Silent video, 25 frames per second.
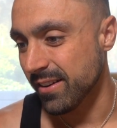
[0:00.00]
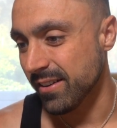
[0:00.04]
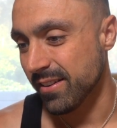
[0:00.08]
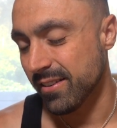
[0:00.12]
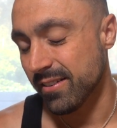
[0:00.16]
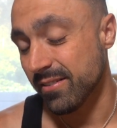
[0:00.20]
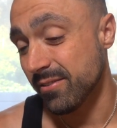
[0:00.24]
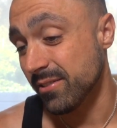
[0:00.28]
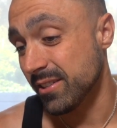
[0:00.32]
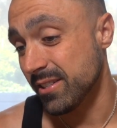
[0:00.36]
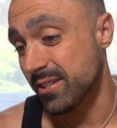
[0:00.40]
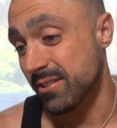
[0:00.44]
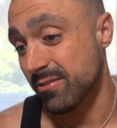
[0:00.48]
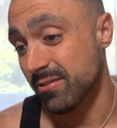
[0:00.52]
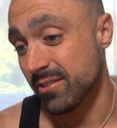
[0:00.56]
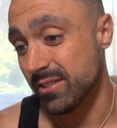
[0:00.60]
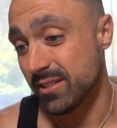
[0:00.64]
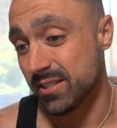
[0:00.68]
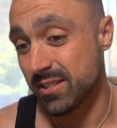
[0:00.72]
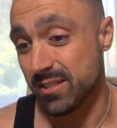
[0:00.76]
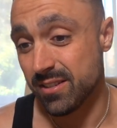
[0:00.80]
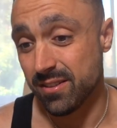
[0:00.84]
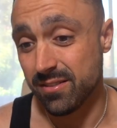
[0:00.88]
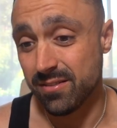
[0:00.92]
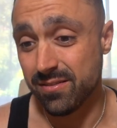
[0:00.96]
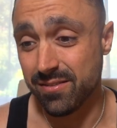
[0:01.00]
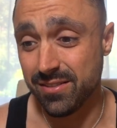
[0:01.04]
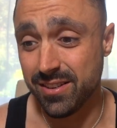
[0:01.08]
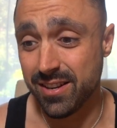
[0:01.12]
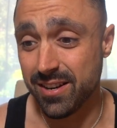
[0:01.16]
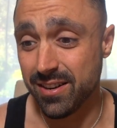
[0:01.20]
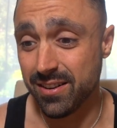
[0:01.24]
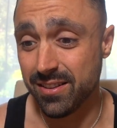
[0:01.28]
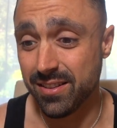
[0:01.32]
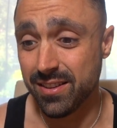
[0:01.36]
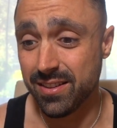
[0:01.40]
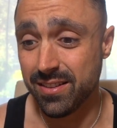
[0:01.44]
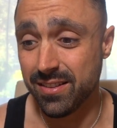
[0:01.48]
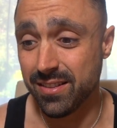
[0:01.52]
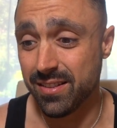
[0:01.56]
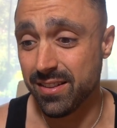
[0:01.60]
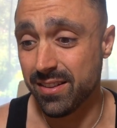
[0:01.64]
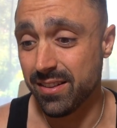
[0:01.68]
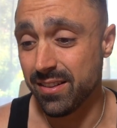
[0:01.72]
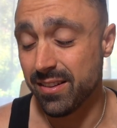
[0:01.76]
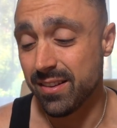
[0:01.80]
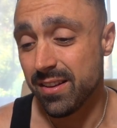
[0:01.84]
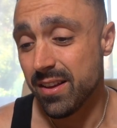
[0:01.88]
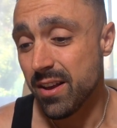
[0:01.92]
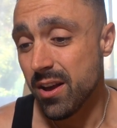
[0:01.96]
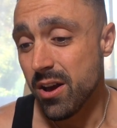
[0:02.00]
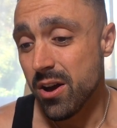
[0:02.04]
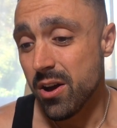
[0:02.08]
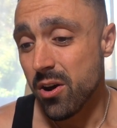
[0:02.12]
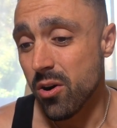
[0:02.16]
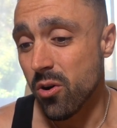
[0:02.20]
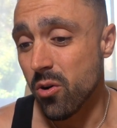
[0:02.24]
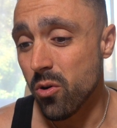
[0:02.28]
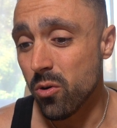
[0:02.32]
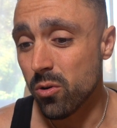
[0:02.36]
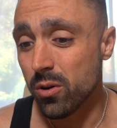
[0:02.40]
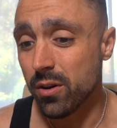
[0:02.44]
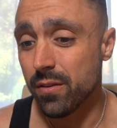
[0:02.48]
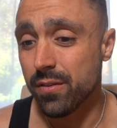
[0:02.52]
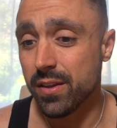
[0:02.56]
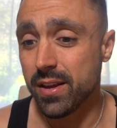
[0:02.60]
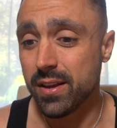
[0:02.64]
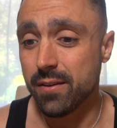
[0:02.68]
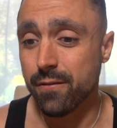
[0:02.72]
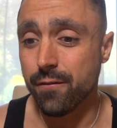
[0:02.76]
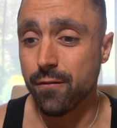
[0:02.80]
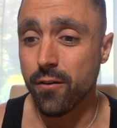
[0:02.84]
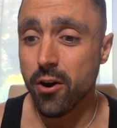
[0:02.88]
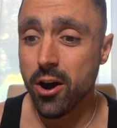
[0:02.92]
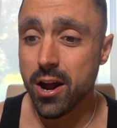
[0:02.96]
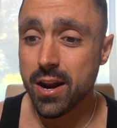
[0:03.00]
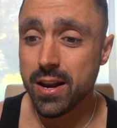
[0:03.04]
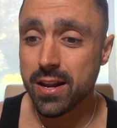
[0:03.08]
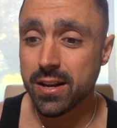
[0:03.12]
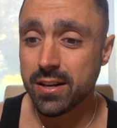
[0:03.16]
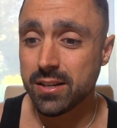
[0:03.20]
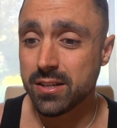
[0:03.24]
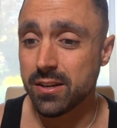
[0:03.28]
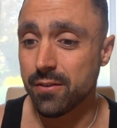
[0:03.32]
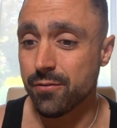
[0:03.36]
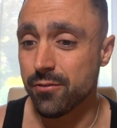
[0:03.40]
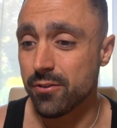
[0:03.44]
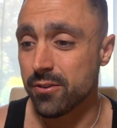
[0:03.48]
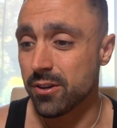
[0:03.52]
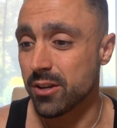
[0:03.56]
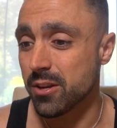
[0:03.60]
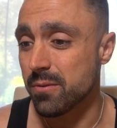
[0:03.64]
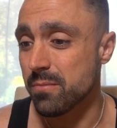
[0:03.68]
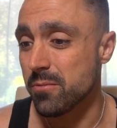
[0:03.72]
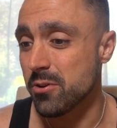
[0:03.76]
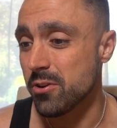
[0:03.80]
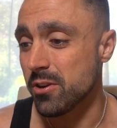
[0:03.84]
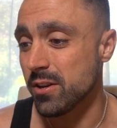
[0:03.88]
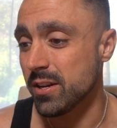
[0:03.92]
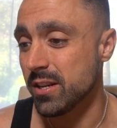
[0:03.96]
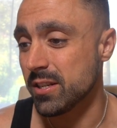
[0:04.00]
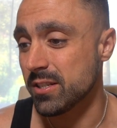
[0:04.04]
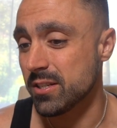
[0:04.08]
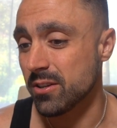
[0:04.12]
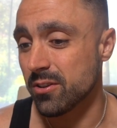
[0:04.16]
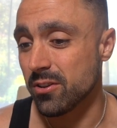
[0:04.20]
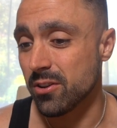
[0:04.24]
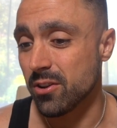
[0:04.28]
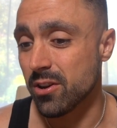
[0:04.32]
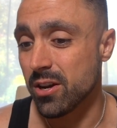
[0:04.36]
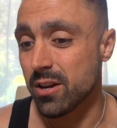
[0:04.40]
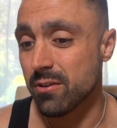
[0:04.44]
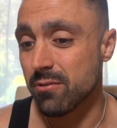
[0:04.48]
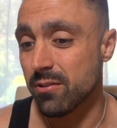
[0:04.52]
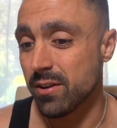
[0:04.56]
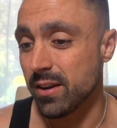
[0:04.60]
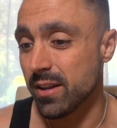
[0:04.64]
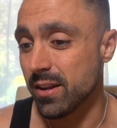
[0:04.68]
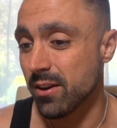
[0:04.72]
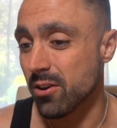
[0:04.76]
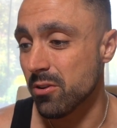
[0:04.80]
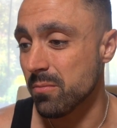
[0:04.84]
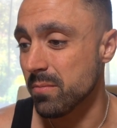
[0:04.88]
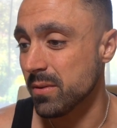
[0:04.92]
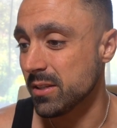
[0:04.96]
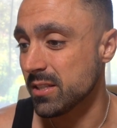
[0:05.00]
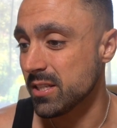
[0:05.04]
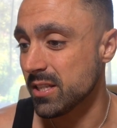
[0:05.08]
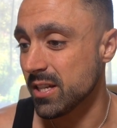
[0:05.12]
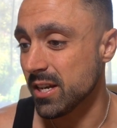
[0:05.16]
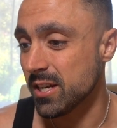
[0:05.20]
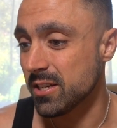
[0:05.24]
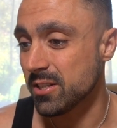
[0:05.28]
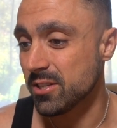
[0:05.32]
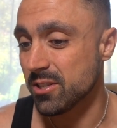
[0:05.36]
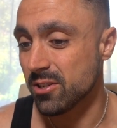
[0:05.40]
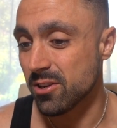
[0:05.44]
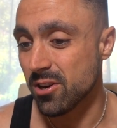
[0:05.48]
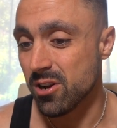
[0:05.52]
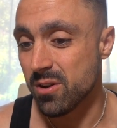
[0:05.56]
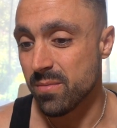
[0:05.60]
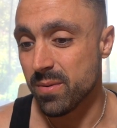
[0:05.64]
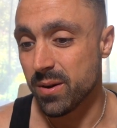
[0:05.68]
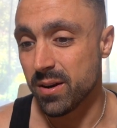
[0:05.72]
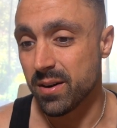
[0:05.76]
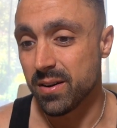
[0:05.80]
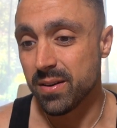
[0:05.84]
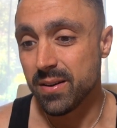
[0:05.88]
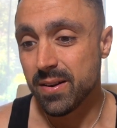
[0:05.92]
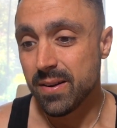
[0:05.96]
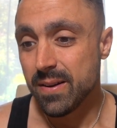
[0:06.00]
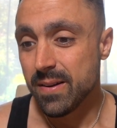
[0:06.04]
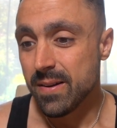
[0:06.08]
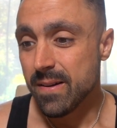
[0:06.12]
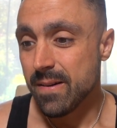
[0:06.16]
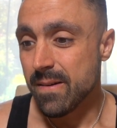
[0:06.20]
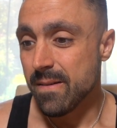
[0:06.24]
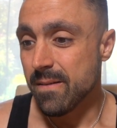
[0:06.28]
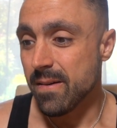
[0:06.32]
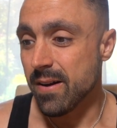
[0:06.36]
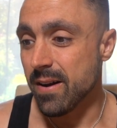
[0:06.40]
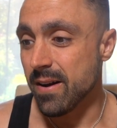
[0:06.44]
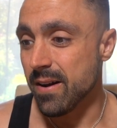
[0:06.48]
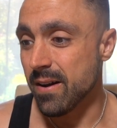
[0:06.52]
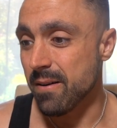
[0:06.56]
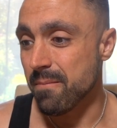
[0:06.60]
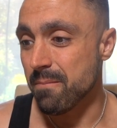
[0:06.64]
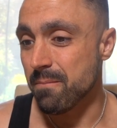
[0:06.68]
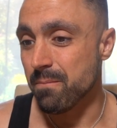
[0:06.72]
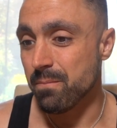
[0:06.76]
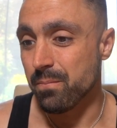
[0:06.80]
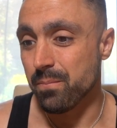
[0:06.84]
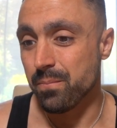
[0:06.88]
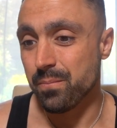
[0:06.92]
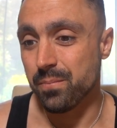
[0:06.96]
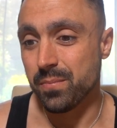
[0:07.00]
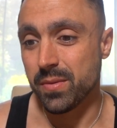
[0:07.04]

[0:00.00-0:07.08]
you know, which was, you know, all of the finding different communities online really helped me stay sober. Um,